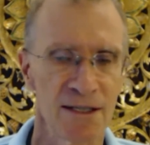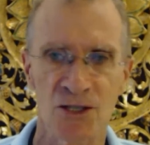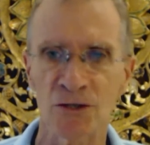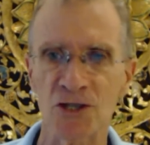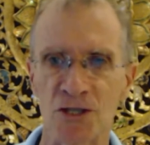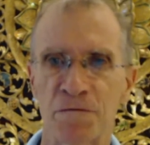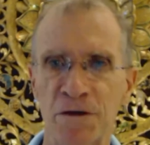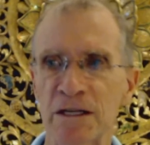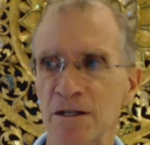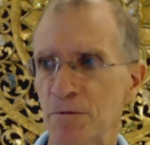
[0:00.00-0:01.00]
It's not just
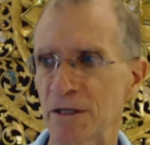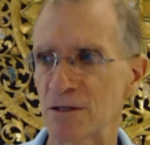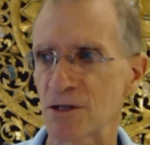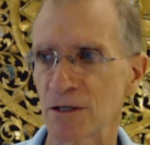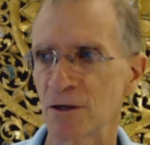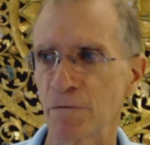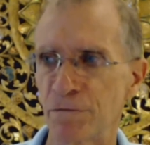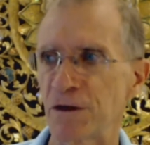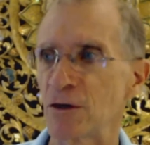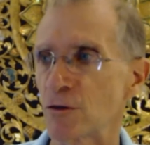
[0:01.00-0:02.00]
fear, but it's,
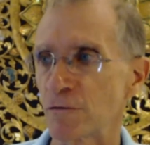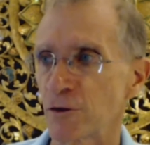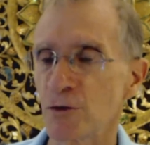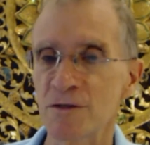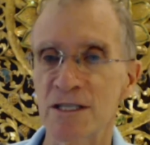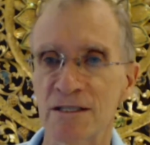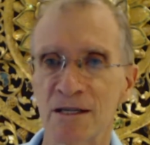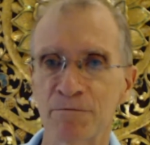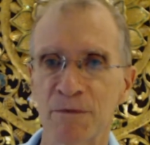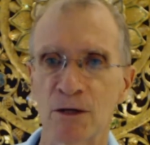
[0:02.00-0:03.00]
fear of losing
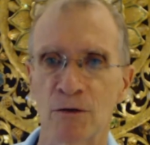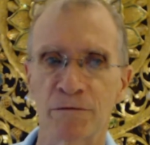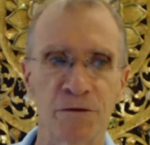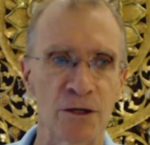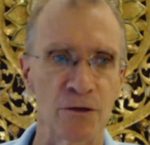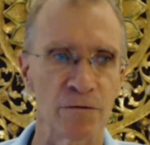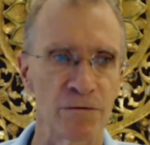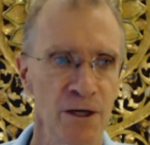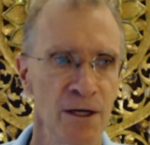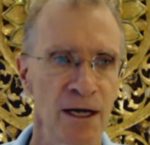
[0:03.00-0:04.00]
something, or fear of